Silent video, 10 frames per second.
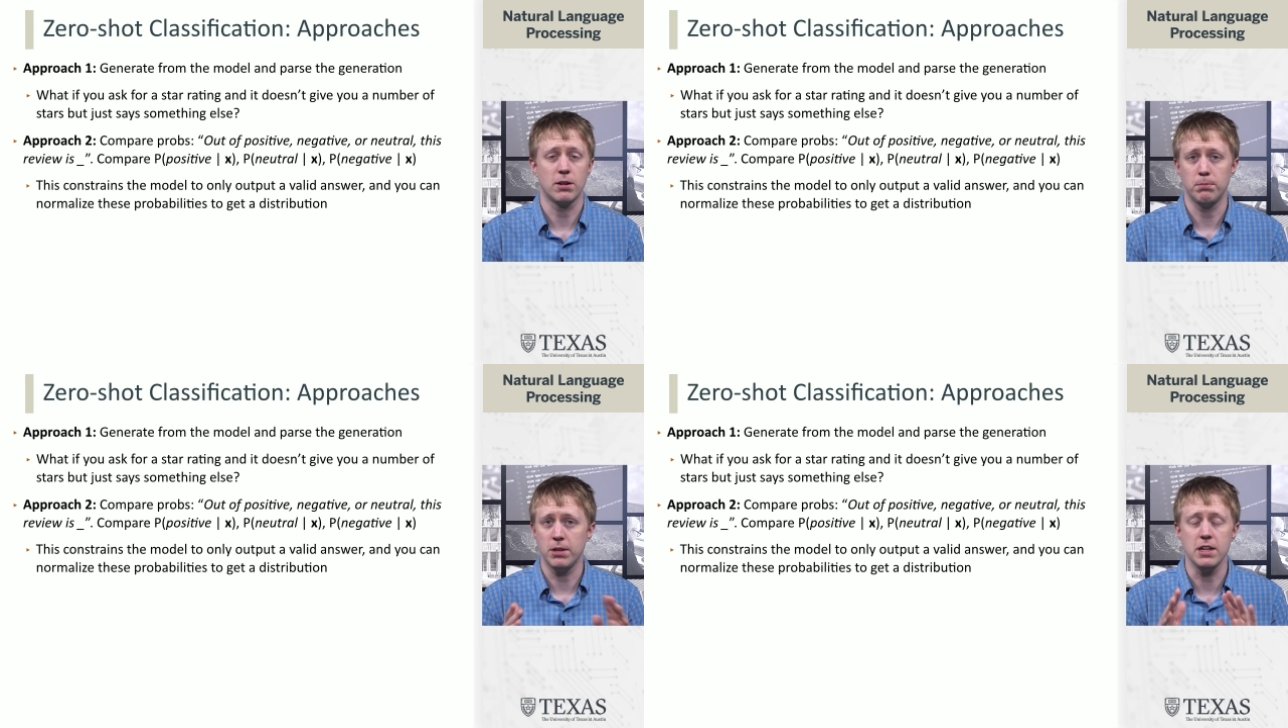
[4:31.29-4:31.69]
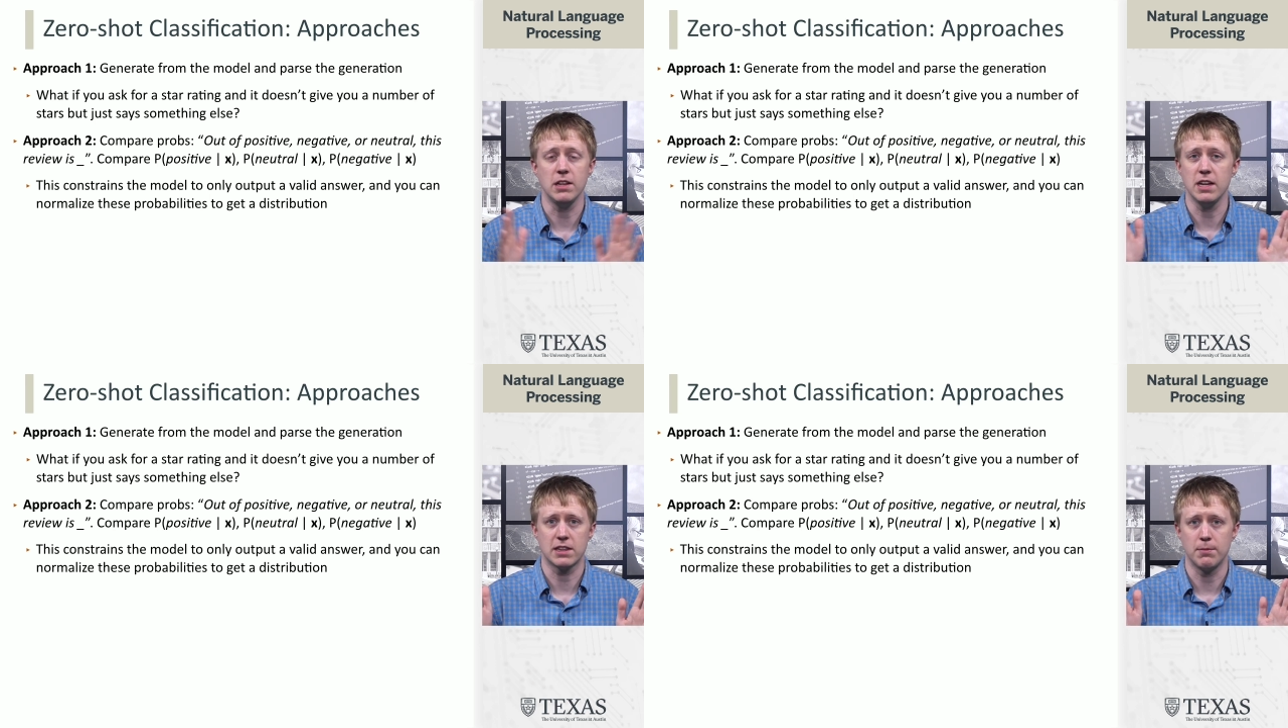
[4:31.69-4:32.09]

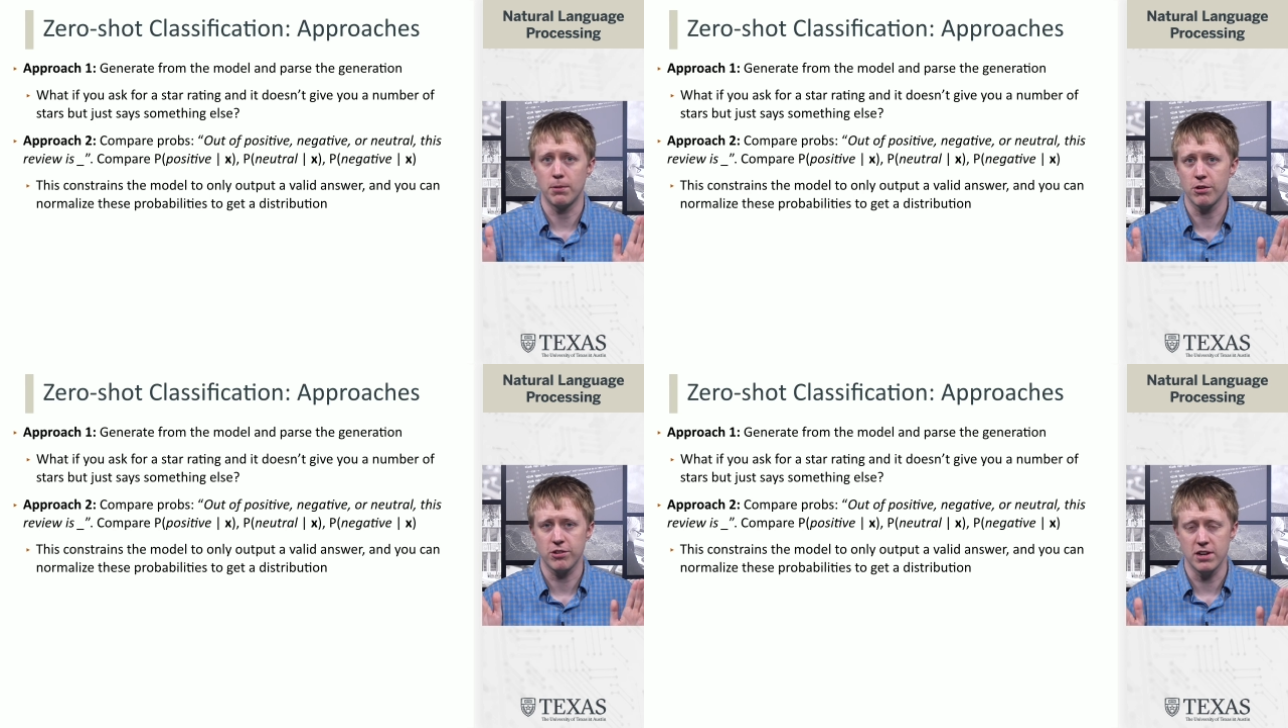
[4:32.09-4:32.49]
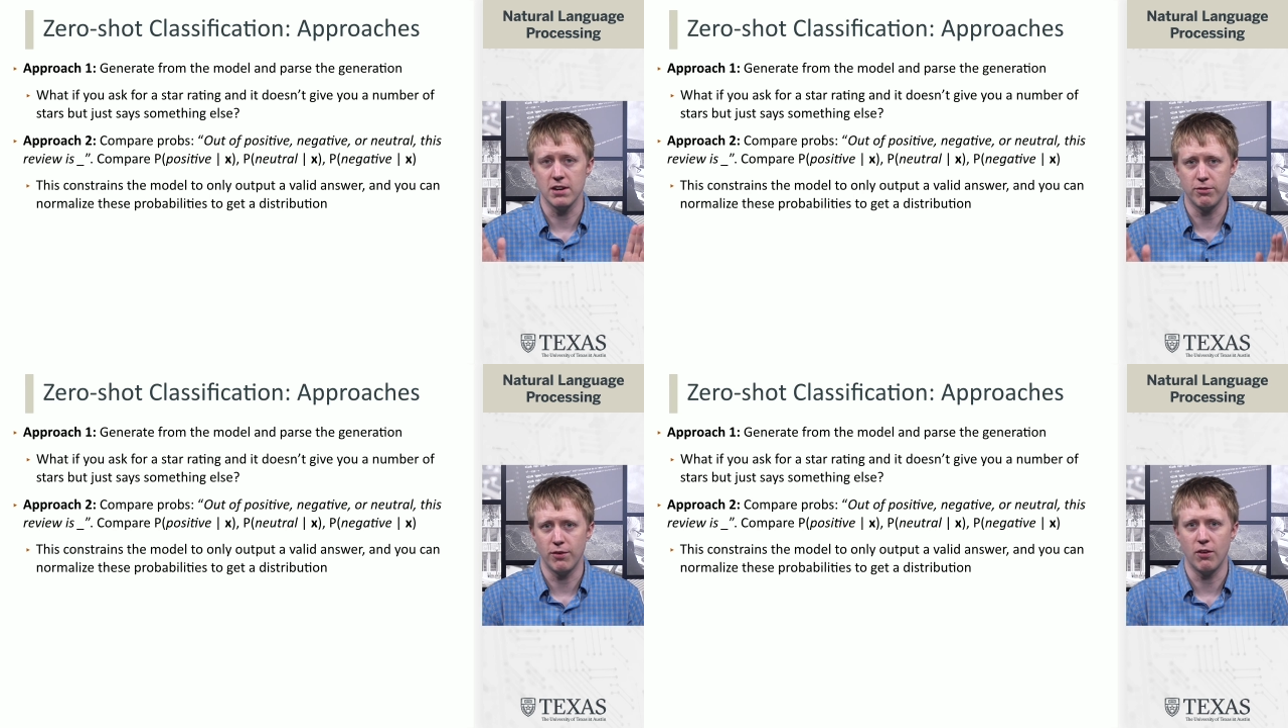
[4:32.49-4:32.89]
completely at the mercy
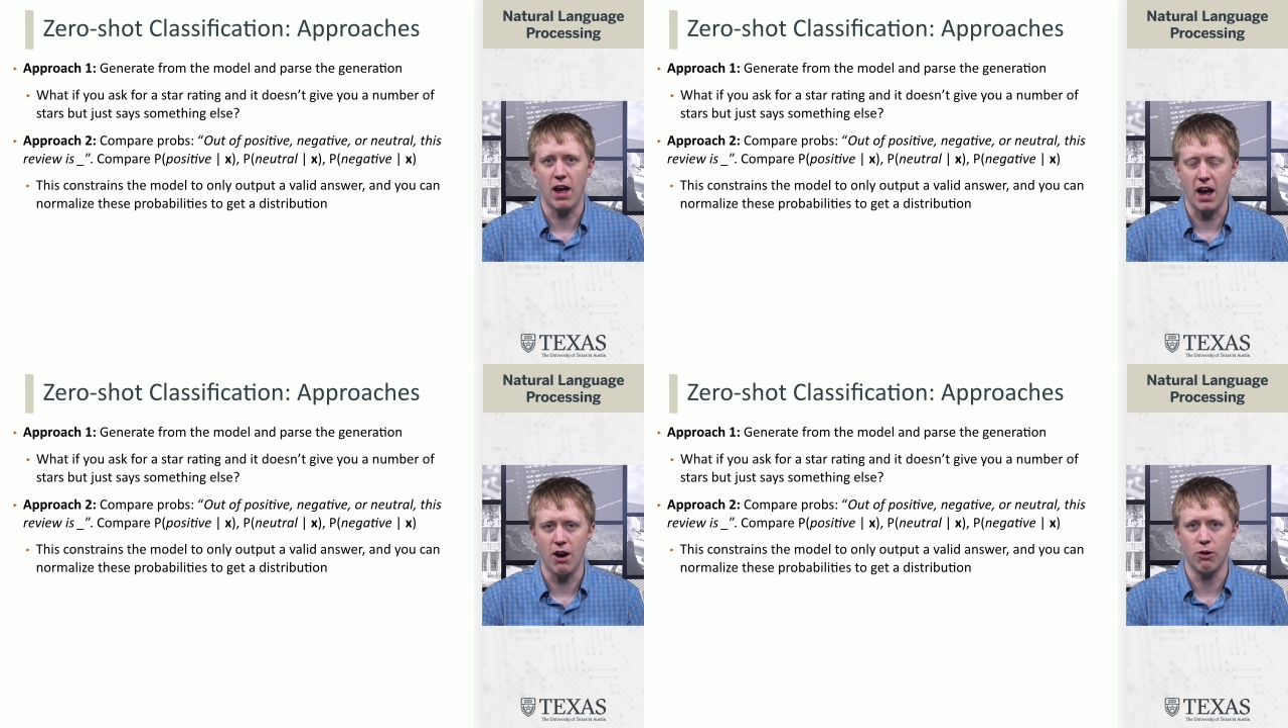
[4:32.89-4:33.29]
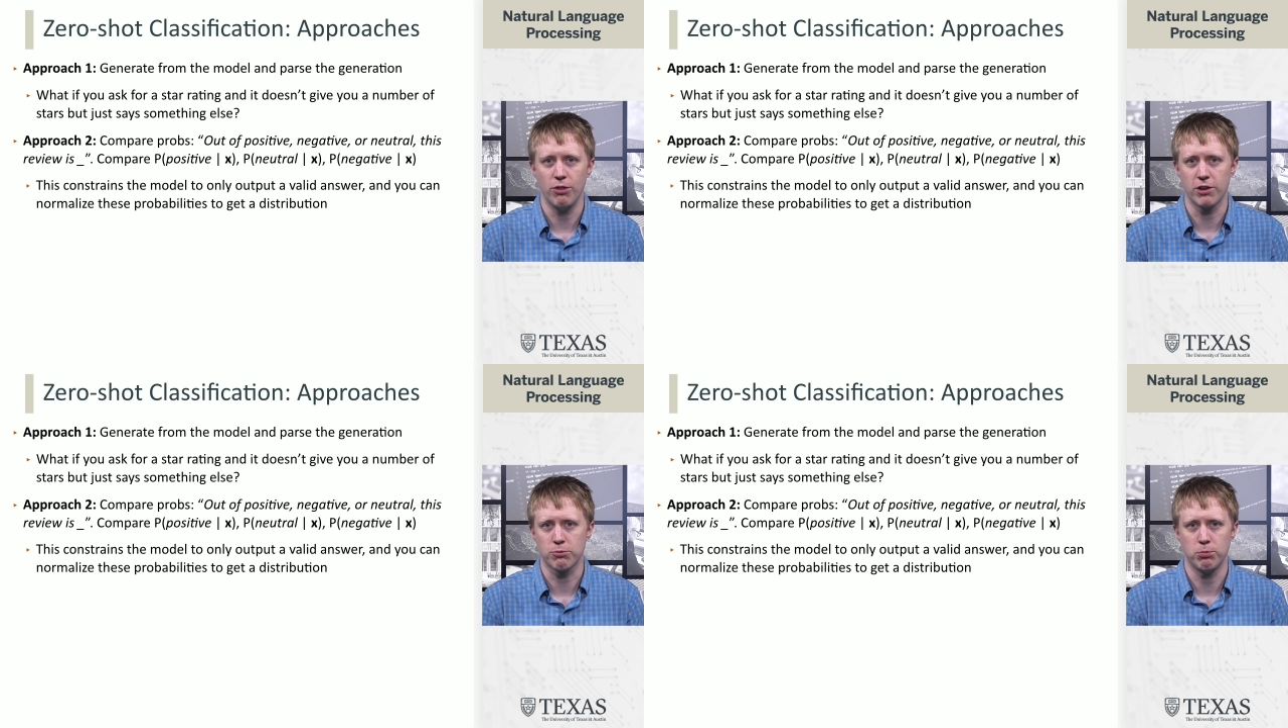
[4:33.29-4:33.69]
of
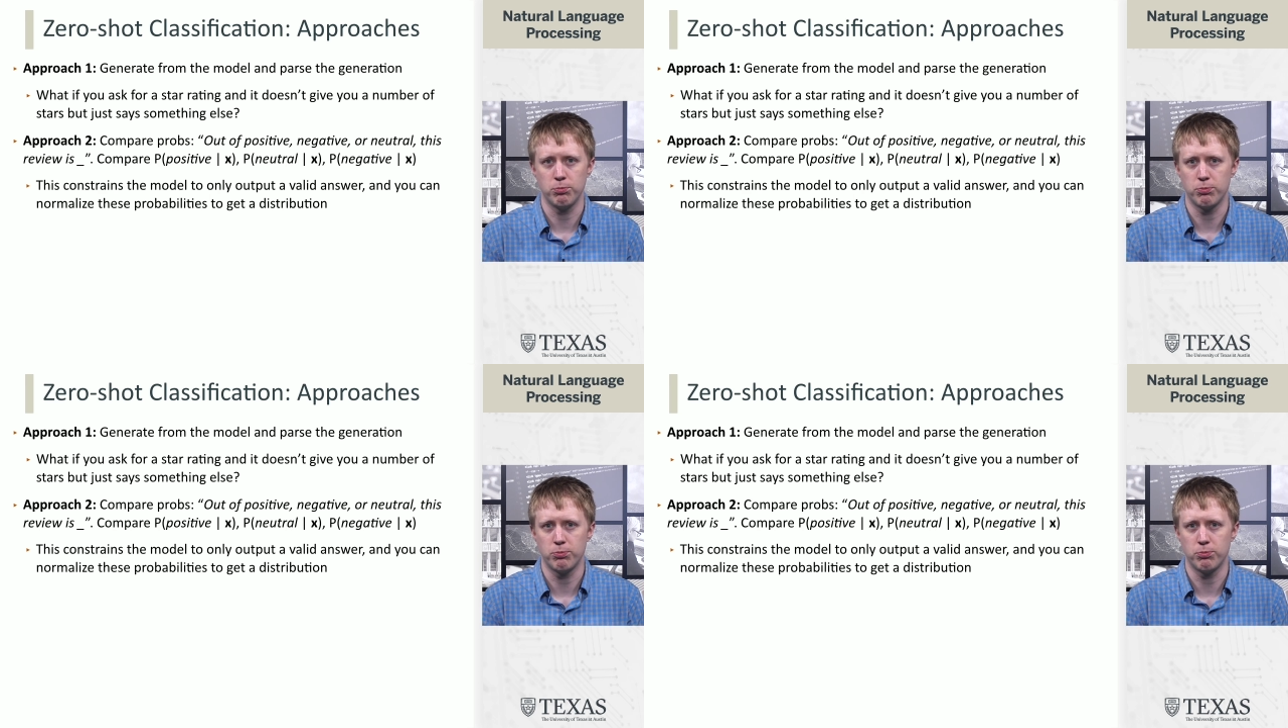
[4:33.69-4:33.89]
how this